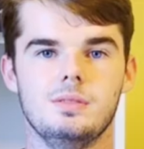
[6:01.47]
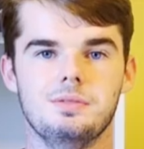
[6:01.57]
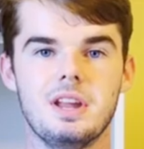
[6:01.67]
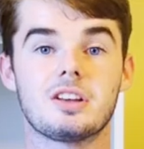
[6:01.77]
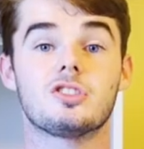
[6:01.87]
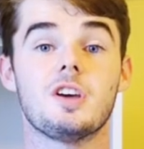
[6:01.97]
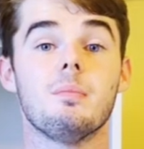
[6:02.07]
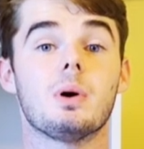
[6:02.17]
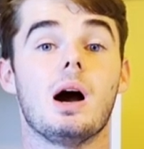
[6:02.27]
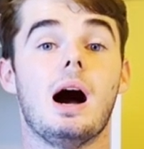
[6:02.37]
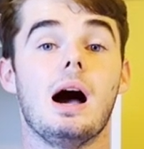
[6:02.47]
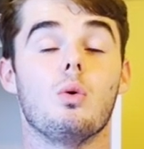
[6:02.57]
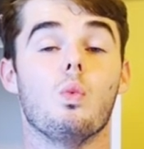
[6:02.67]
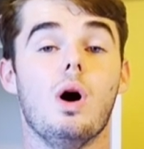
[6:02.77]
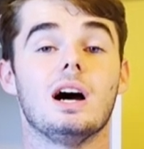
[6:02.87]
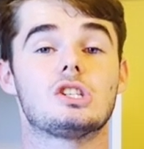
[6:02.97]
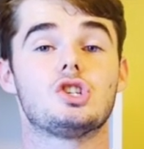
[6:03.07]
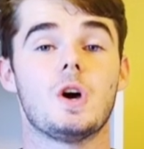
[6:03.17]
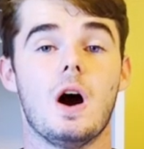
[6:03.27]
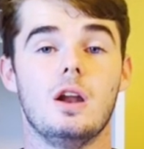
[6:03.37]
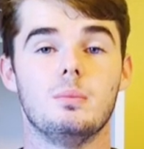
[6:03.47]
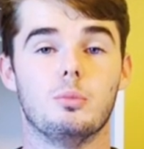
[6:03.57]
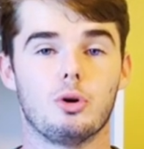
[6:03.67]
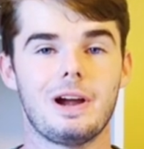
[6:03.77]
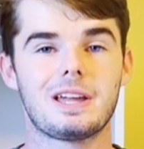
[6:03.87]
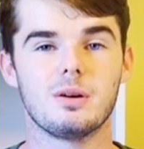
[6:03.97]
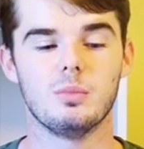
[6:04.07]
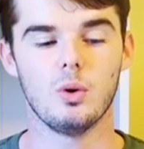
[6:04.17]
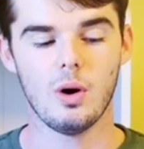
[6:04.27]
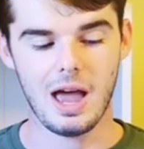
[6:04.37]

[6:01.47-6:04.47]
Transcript: Next up, I watched Unbreakable,